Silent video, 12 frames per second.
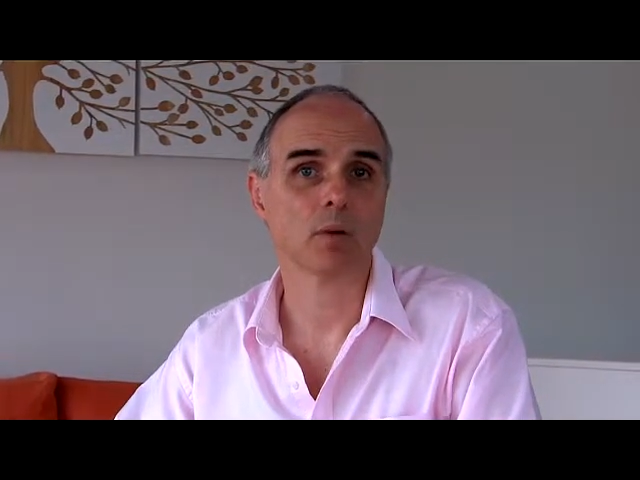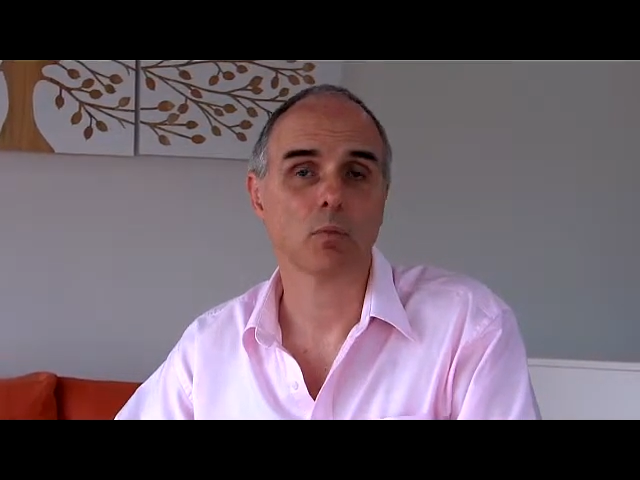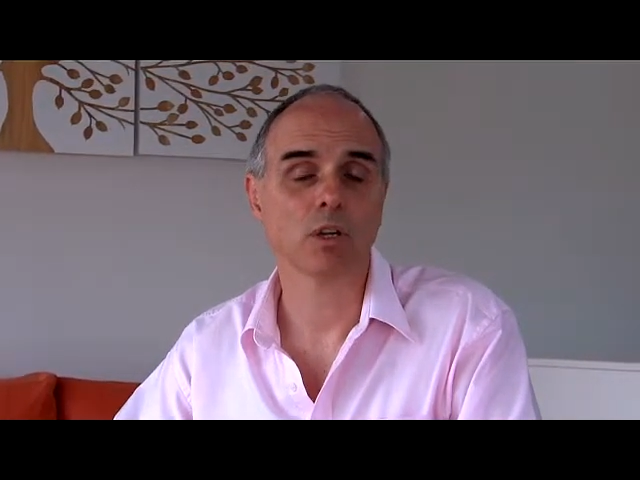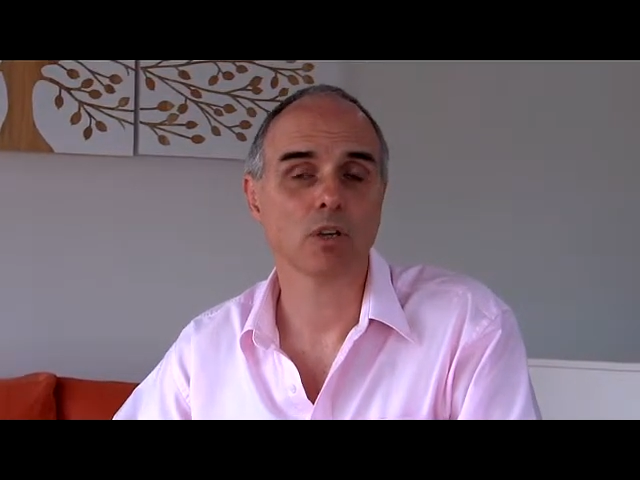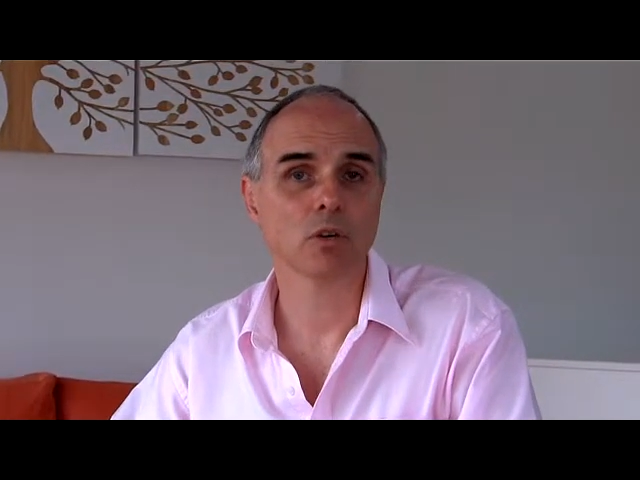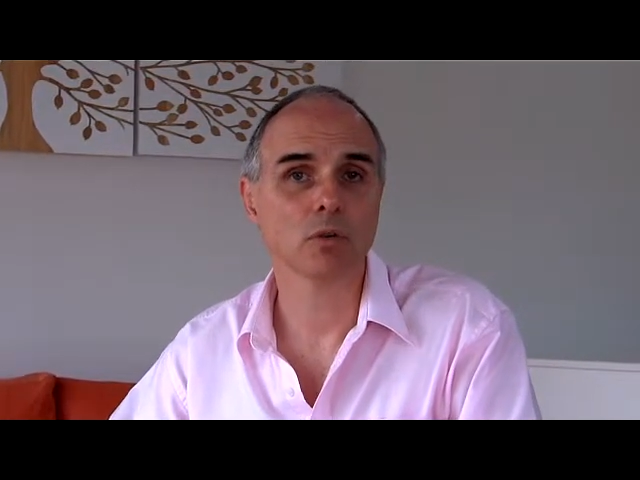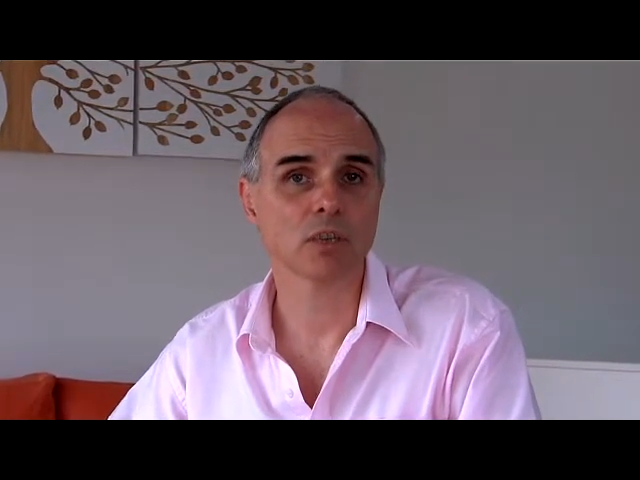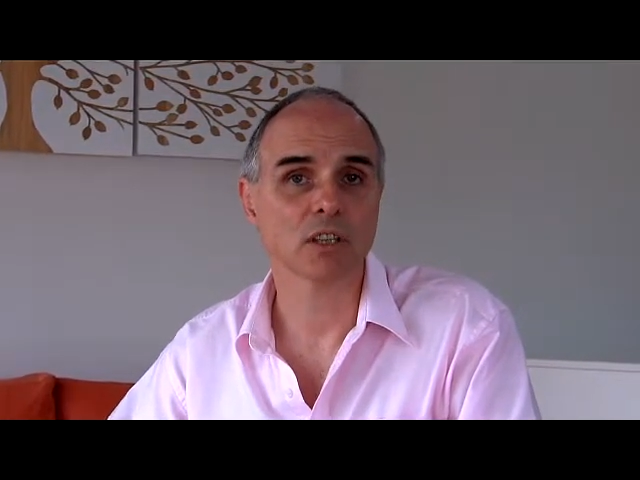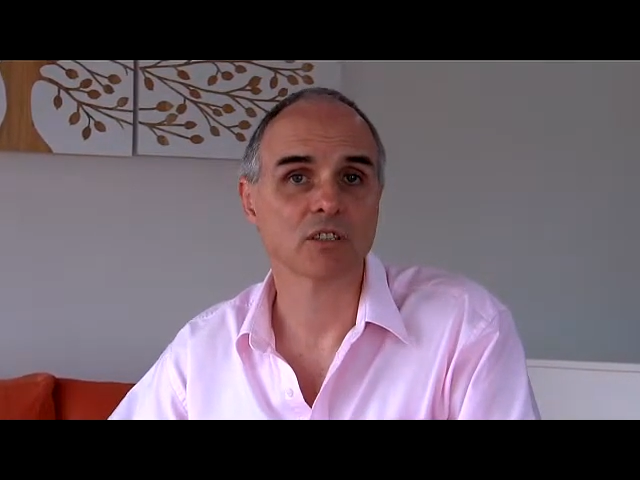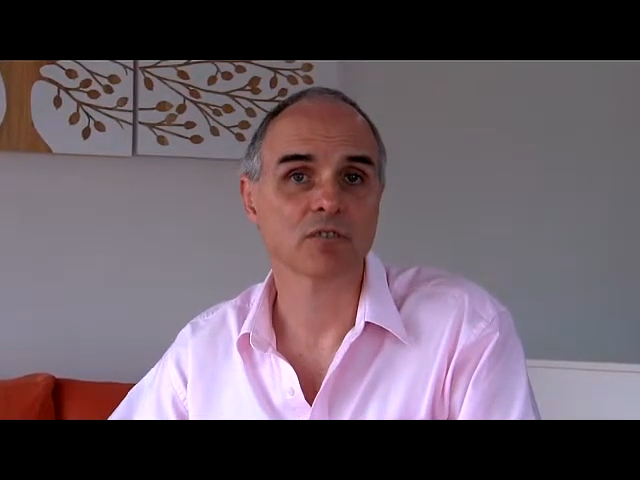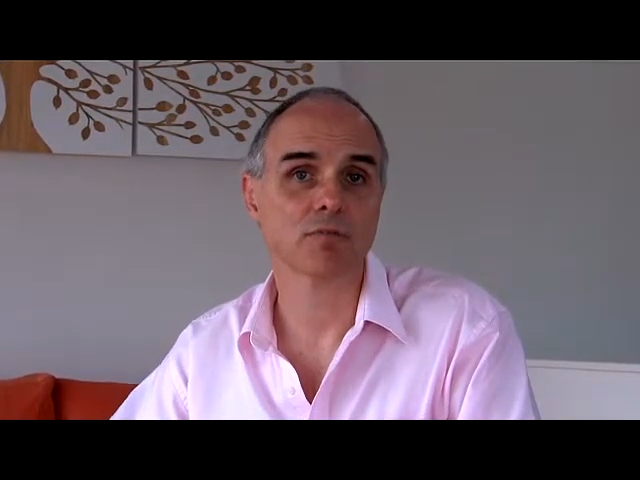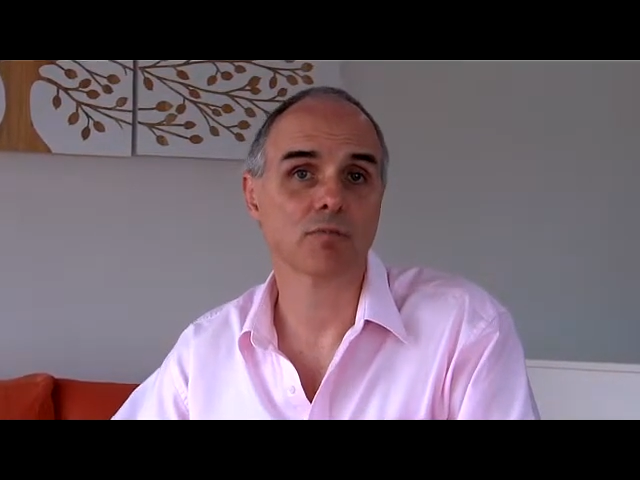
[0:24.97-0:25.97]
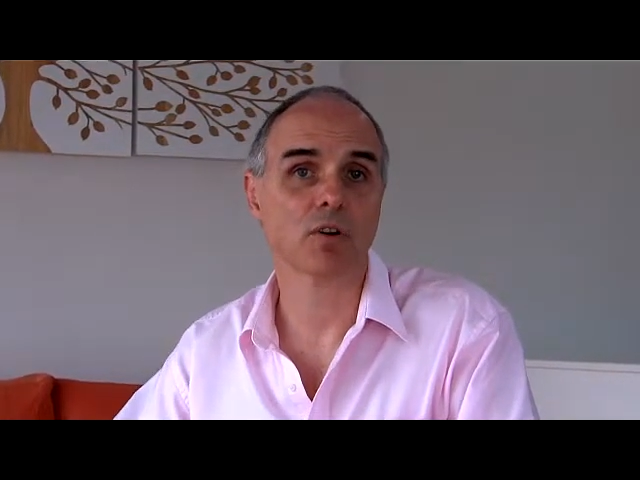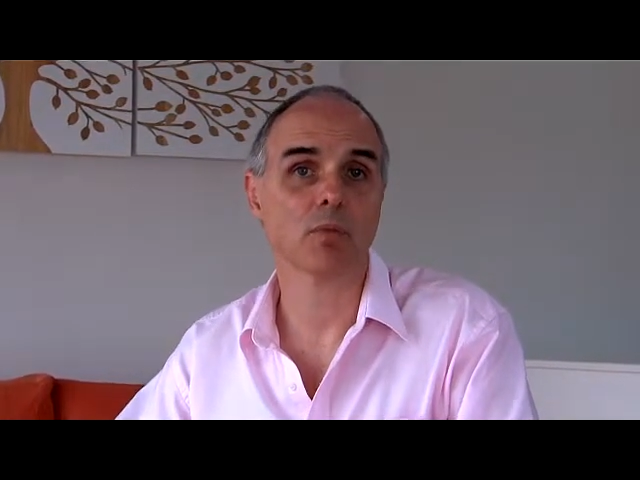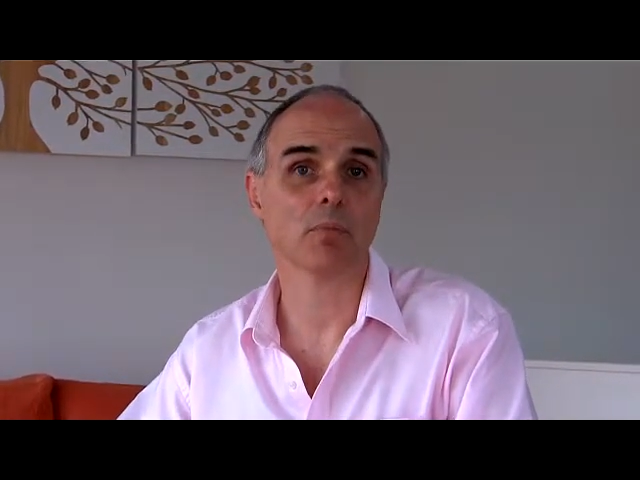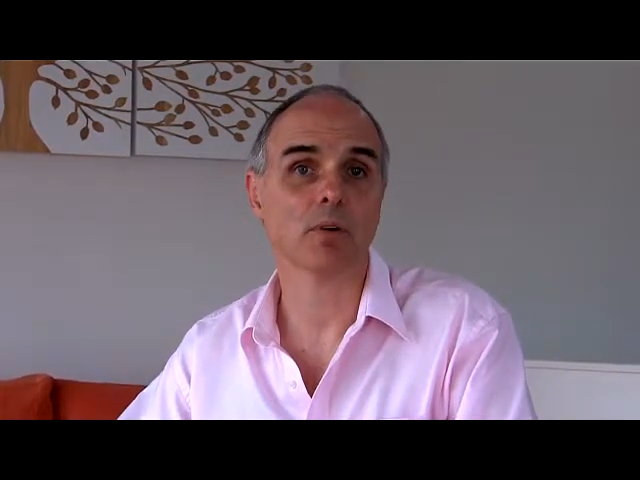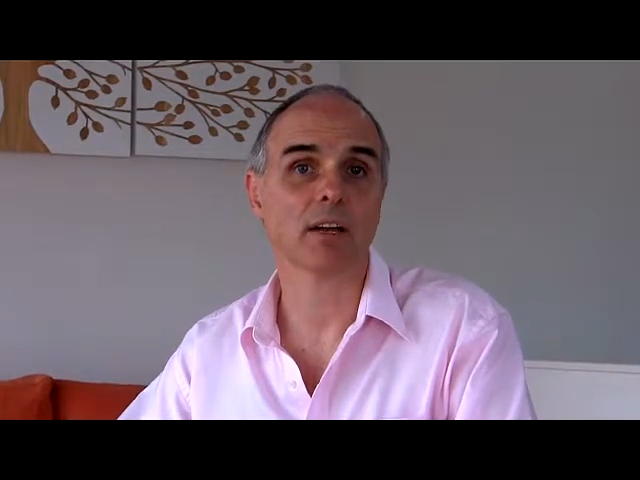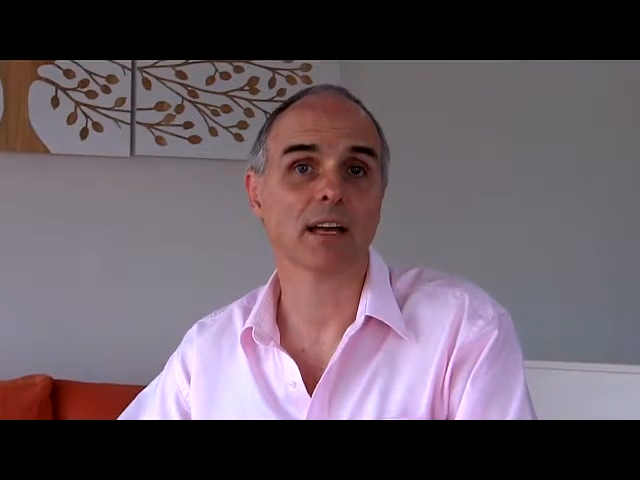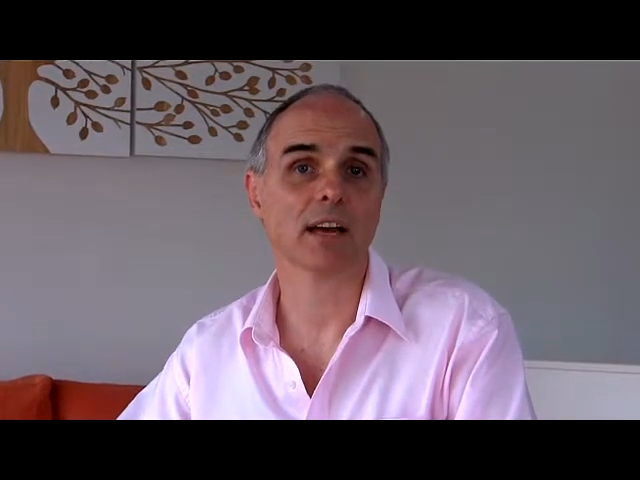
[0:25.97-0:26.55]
We do this from